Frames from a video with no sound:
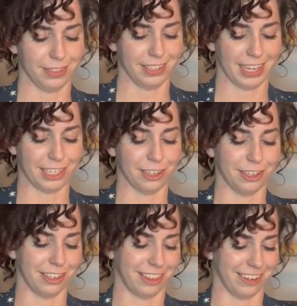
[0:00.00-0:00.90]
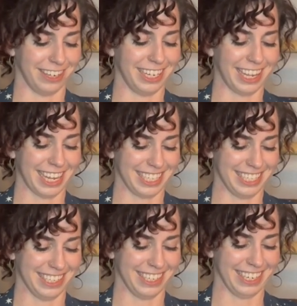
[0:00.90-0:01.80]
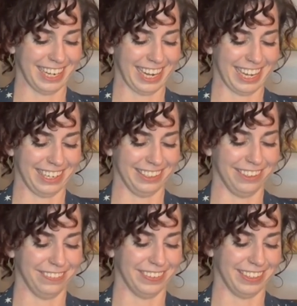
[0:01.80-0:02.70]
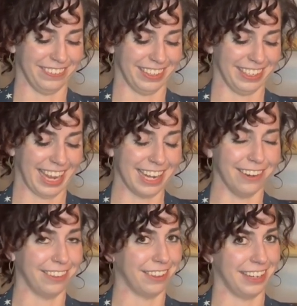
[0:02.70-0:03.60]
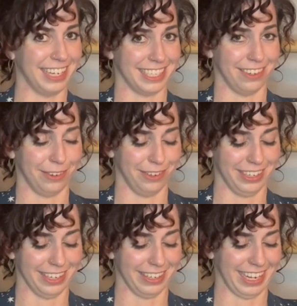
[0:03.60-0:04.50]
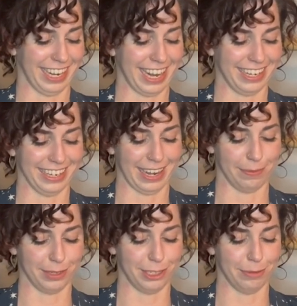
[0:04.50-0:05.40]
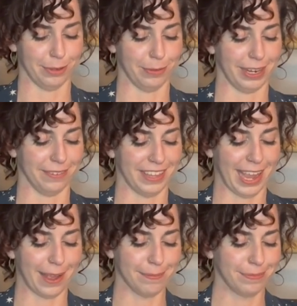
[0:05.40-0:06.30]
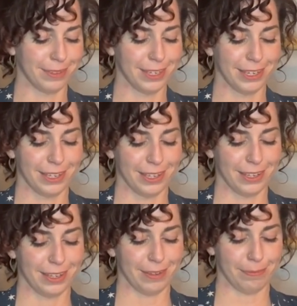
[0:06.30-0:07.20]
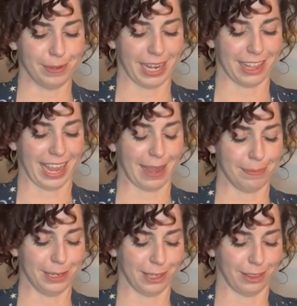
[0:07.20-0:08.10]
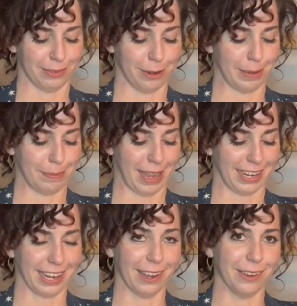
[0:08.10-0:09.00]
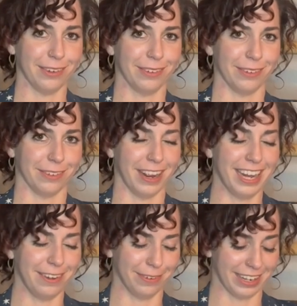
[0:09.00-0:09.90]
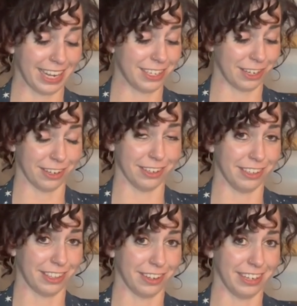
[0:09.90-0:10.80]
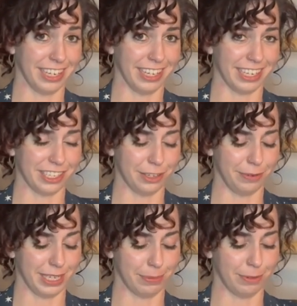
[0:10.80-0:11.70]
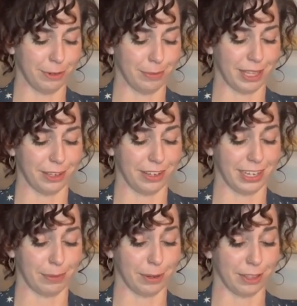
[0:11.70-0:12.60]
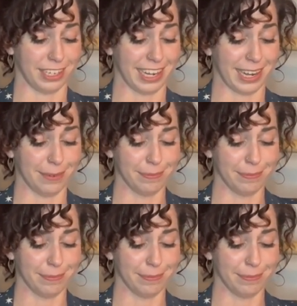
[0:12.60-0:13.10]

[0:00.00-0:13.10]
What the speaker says: I turned 30 last year, and I had a little bit of a, I know 30 isn't old, okay, I'm super aware of that, but I happened to throw my back out right when I turned 30, like 2 weeks before my 30th birthday.